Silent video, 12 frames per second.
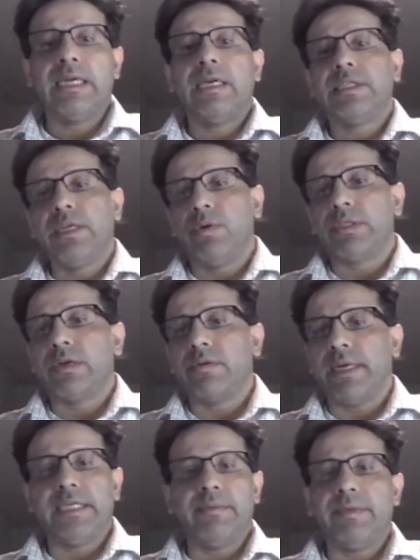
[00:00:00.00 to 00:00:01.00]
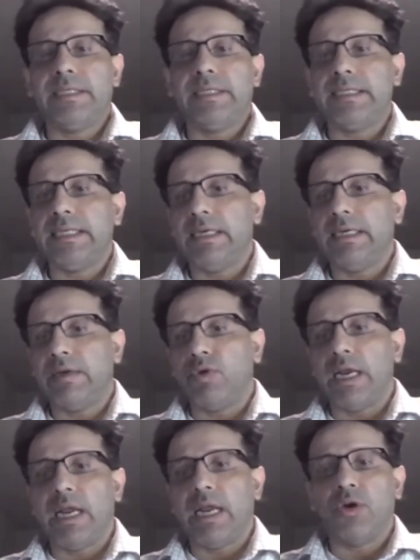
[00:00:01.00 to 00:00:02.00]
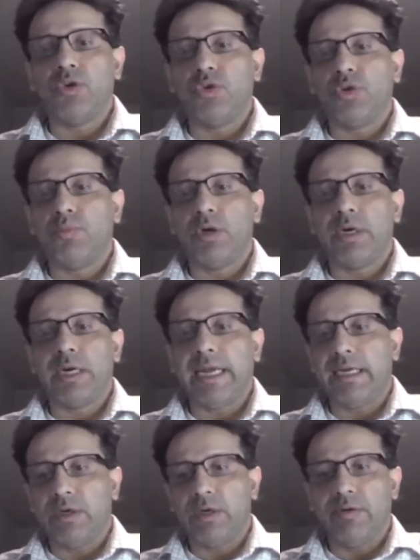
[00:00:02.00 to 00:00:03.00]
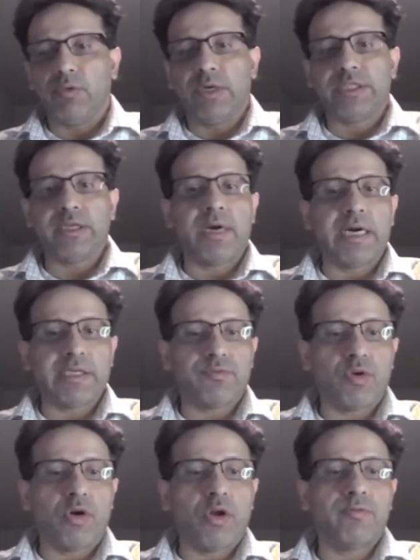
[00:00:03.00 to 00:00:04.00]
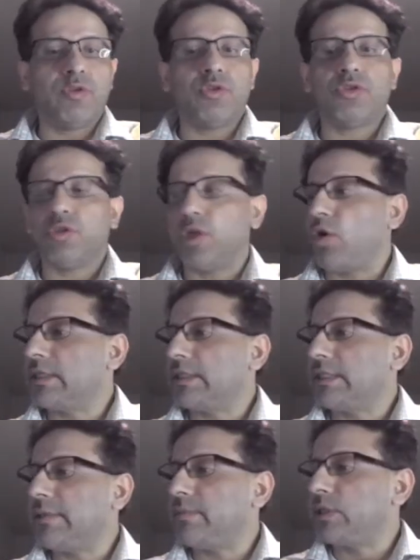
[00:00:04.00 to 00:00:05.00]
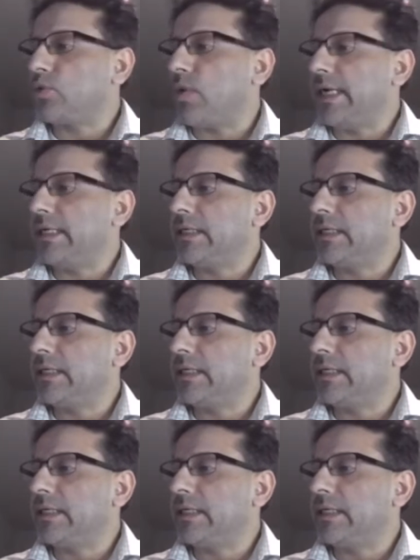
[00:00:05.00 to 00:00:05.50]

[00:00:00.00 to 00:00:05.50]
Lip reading: SQL Server and JDBC would allow you to put like question marks for all of those. So the concept is quite